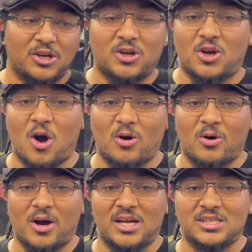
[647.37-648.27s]

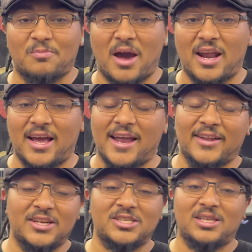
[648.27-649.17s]
cocoa husk bedding, and
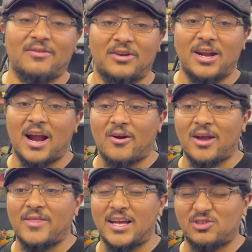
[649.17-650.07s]
unless you live in an
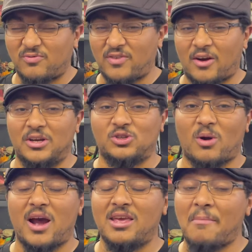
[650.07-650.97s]
area that's very
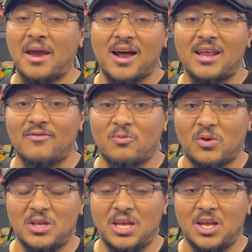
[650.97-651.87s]
dry, you may not even
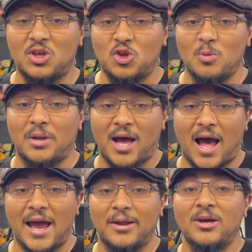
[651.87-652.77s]
really need a humid
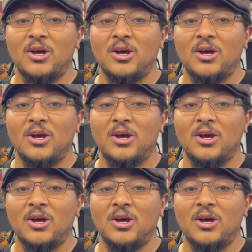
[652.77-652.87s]
hide,